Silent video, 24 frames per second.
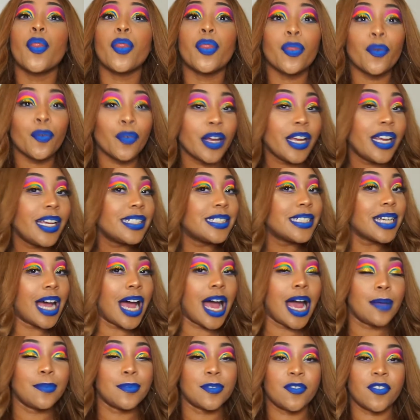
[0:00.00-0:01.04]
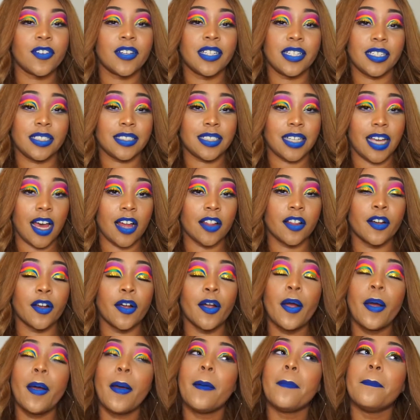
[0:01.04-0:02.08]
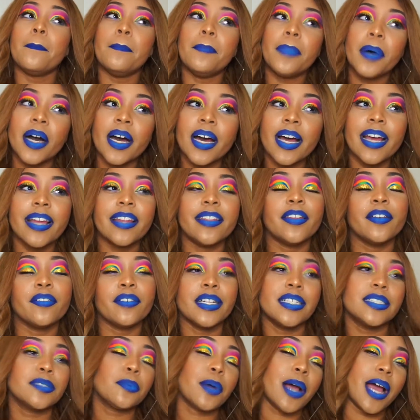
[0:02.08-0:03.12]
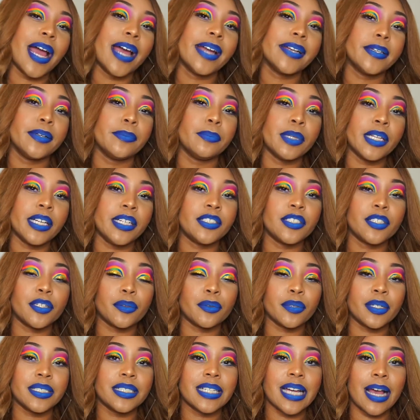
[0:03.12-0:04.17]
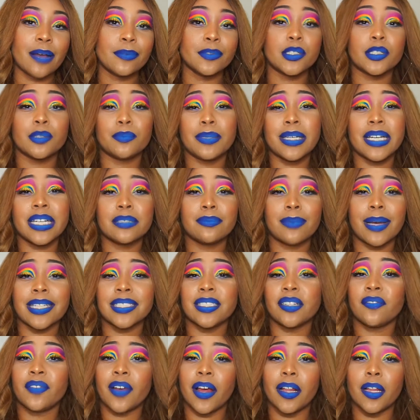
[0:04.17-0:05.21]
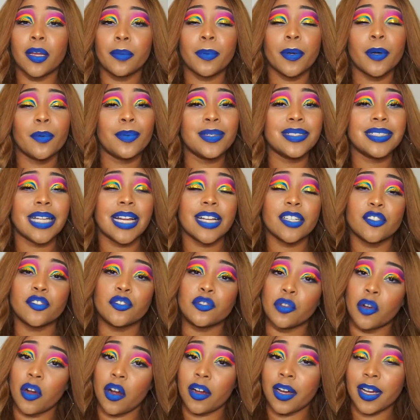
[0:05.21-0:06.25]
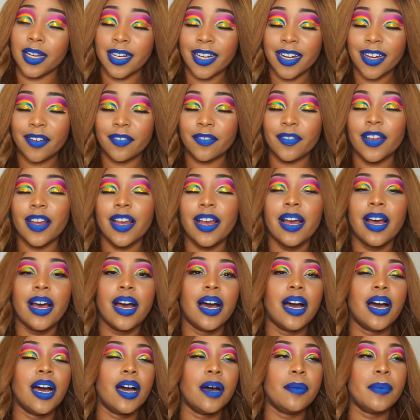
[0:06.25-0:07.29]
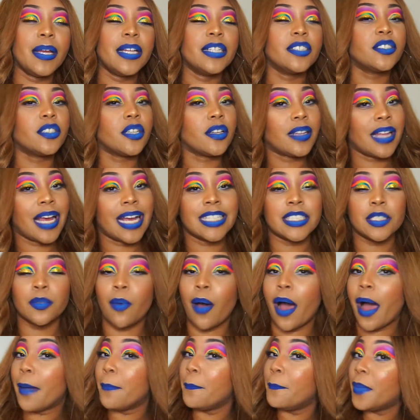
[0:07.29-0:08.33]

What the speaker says: 3 times for this color, but the reason why I had to bleach it 3 times is because my developer was not strong enough, and so that's why.